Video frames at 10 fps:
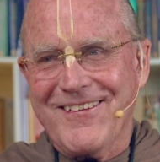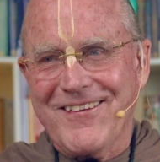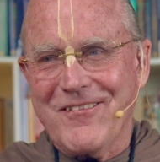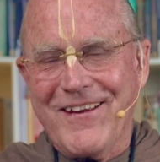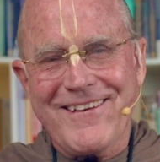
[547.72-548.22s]

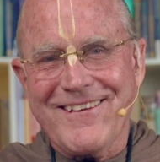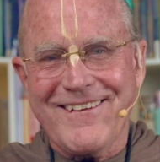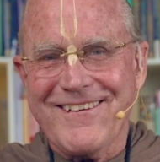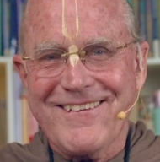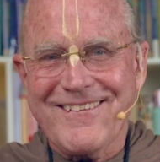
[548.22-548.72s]
The
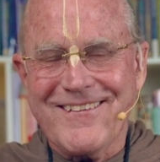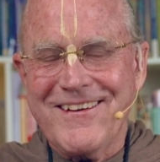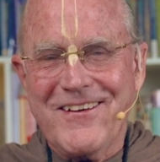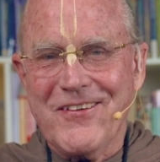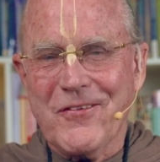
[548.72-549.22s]
blanket, the
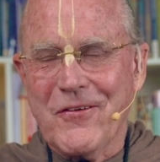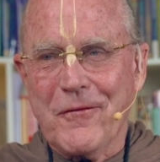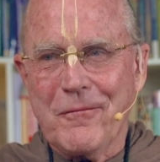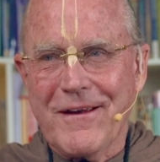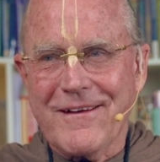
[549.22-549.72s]
deities wear
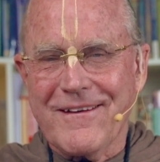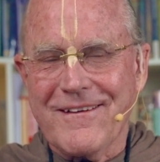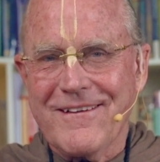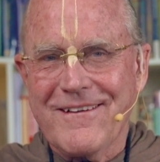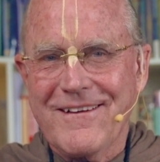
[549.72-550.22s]
the blanket.
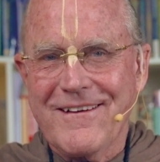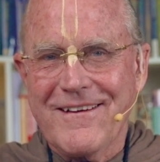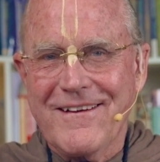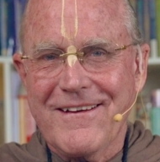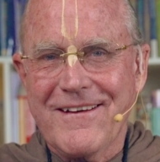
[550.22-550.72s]

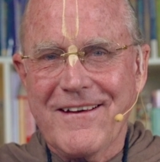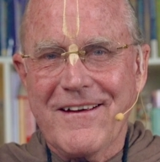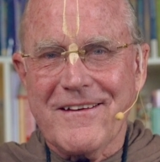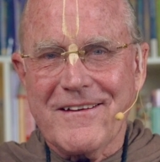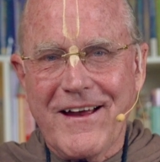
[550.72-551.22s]

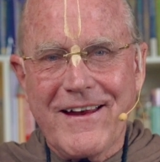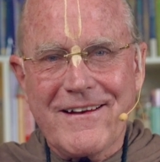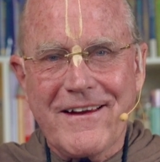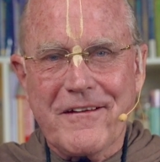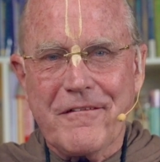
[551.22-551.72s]
Light
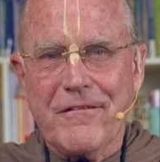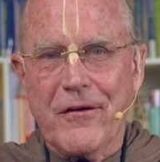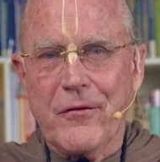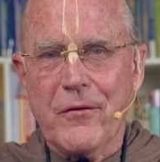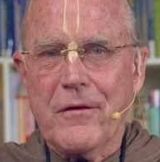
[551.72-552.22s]
like a
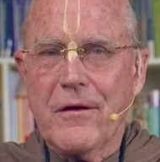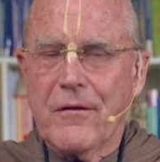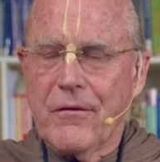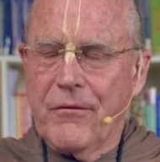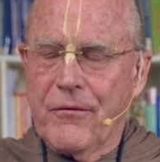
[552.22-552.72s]
feather,
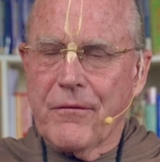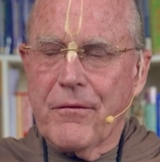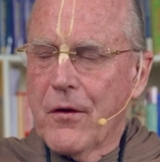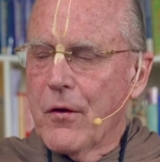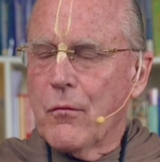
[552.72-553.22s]

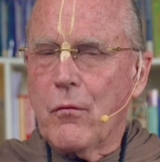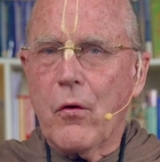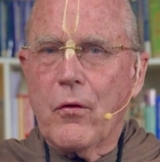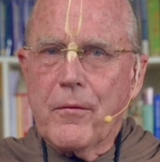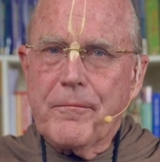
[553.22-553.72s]

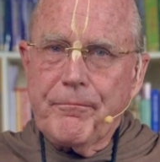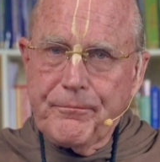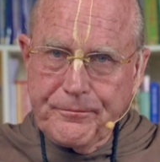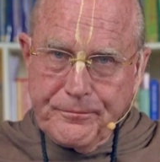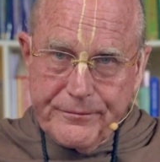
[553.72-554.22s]
warm
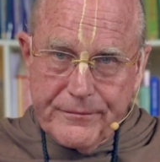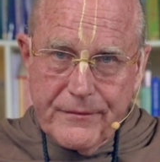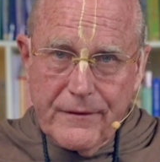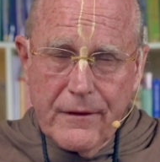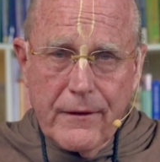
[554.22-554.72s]

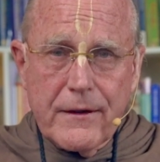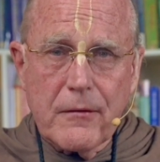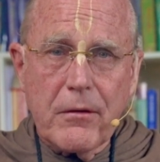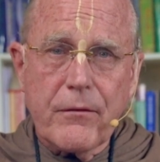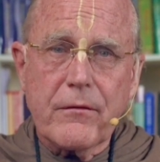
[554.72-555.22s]
like a
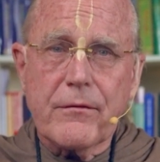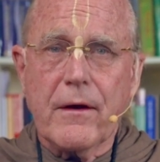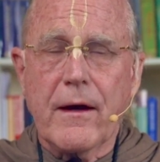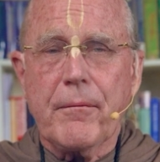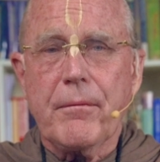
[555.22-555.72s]
mother's
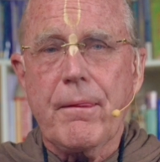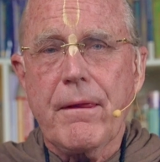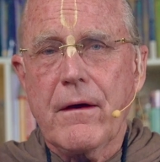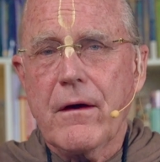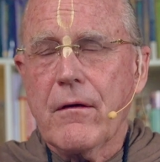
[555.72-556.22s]
lap,
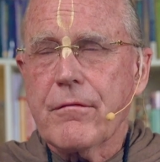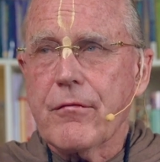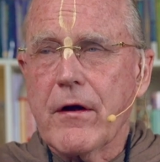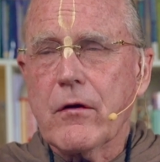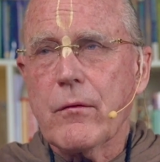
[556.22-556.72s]

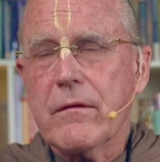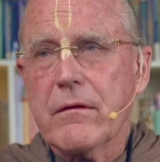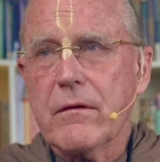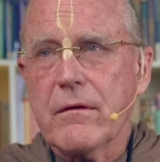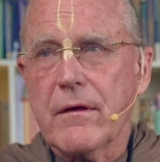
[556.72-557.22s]

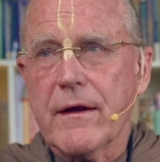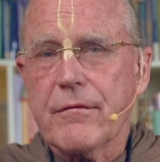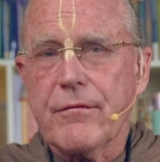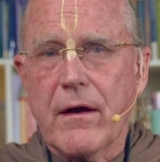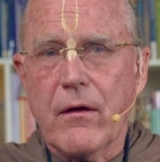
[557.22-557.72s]
fragrant like
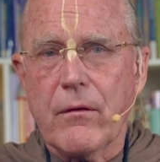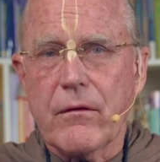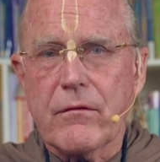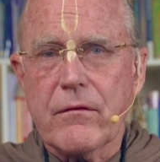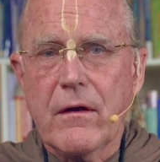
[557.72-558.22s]

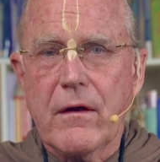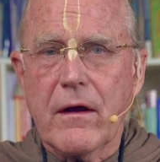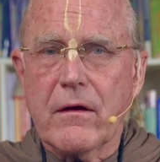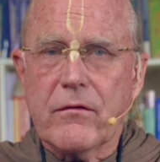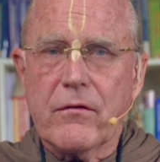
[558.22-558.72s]
flowers,
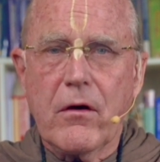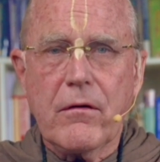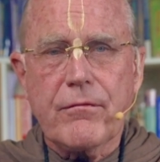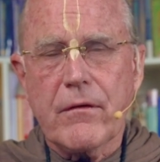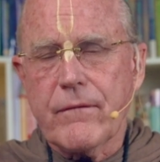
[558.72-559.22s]
and
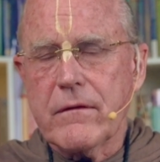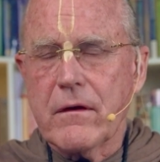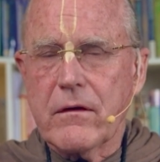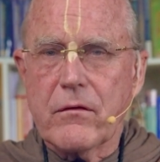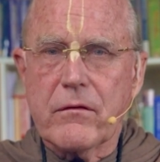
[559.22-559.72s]
soft like the
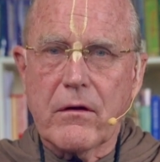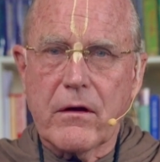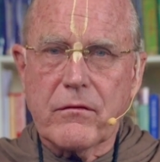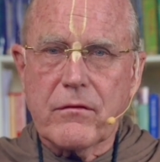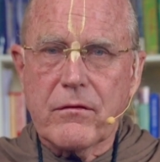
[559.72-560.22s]
tender
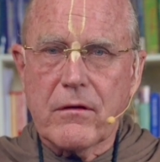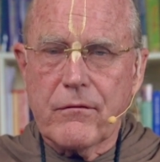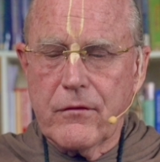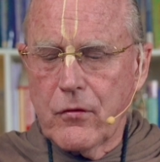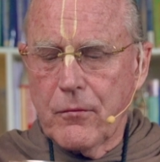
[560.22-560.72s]
touch of
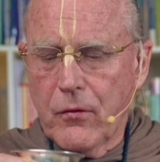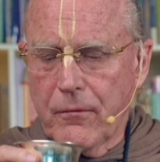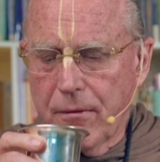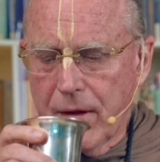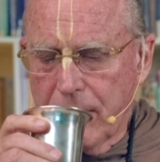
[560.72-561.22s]
a
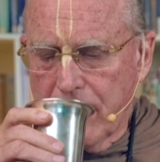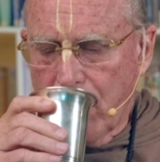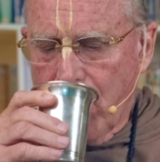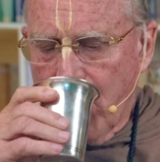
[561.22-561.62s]
newborn baby.